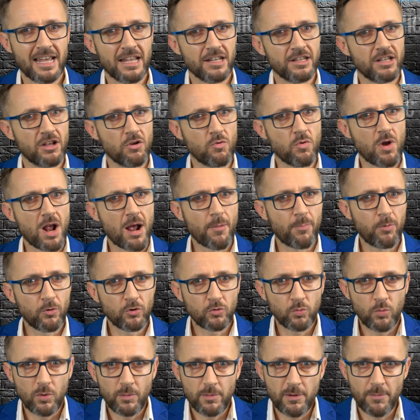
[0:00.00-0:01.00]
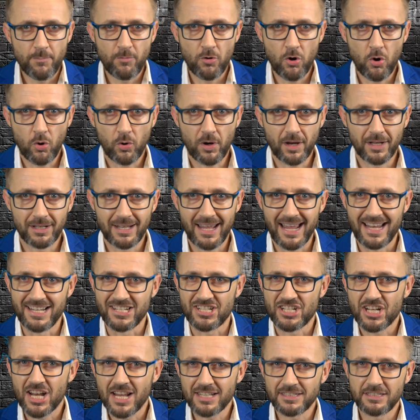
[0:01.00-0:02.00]
the rapport will be broken and
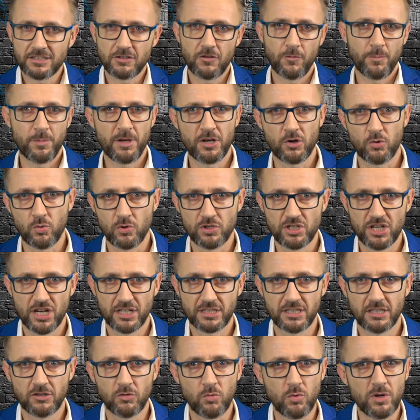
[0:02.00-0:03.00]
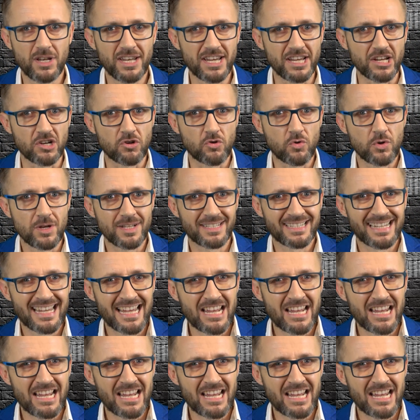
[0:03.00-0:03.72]
chances of being rejected will increase